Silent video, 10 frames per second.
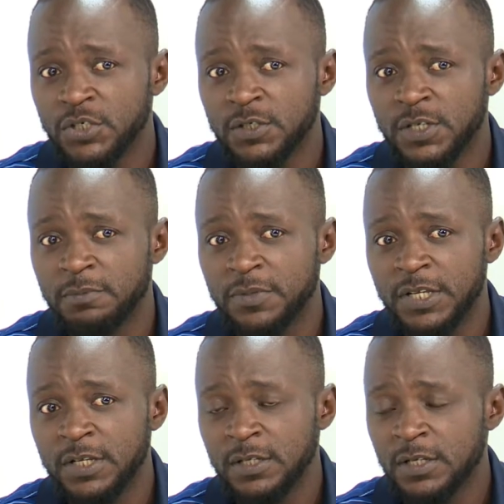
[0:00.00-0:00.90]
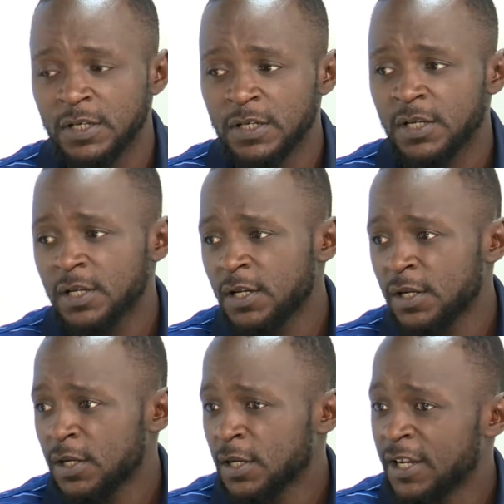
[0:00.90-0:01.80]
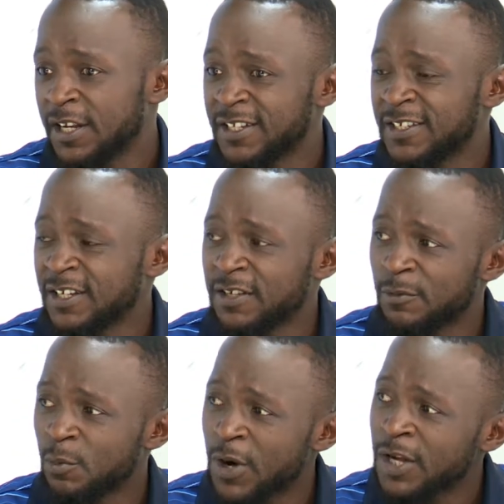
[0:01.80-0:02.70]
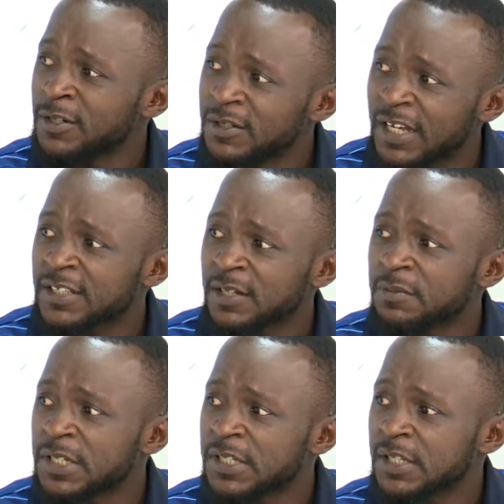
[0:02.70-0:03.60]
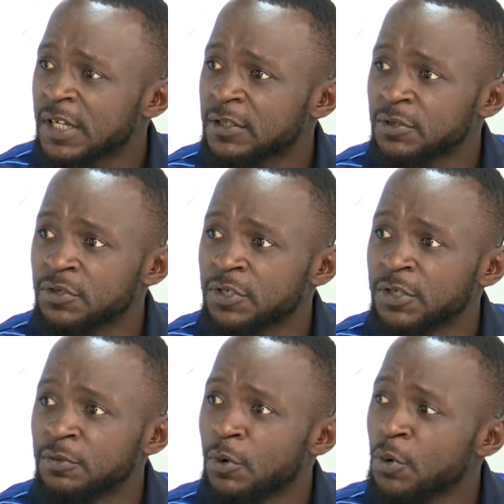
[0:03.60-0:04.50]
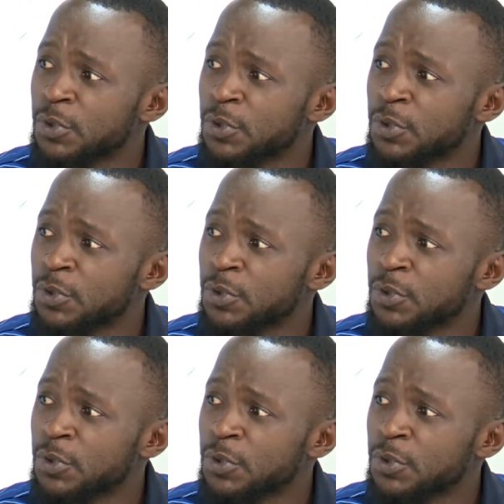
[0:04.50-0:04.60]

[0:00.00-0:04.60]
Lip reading: are being in a one database that you can always